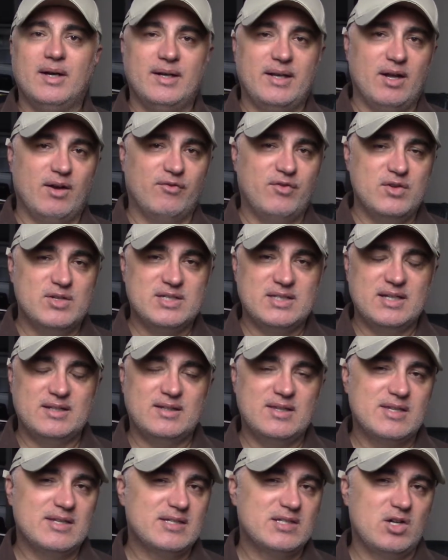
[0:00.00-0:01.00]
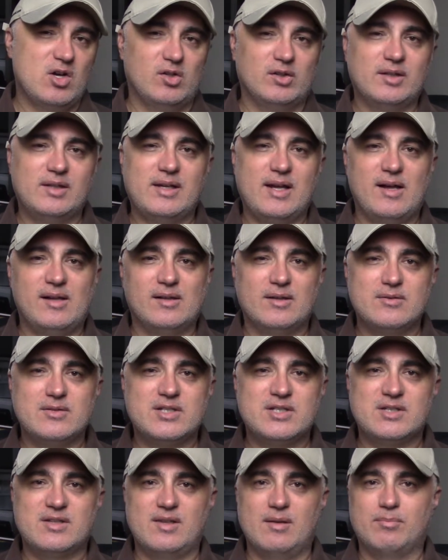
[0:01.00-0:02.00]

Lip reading: Now, if you stick to the solid colors,